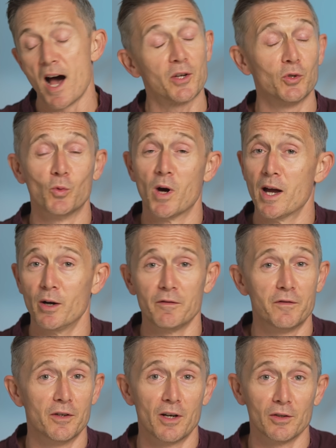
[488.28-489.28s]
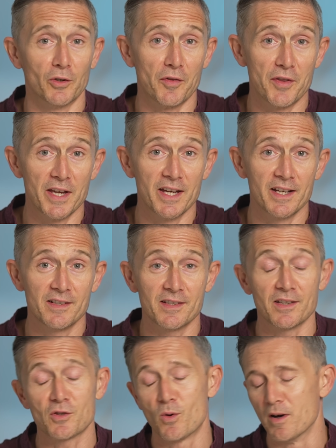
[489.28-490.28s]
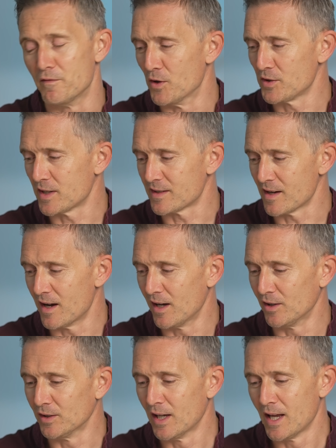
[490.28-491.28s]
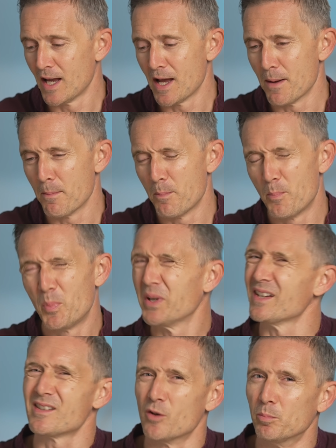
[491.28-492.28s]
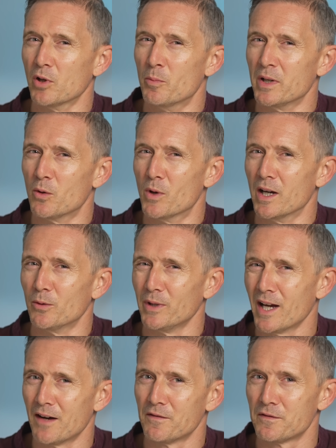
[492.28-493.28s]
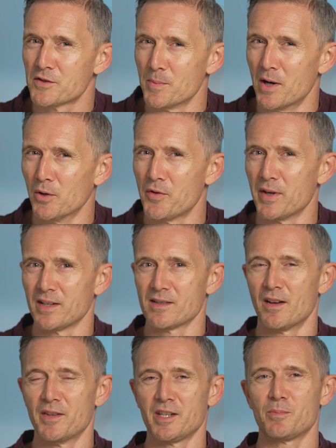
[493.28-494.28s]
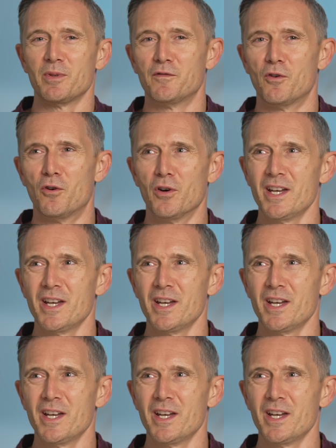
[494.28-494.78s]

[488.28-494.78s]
I could wear it for a lot of things. It's quite versatile but it's not blown me away. We have smelled things like this before.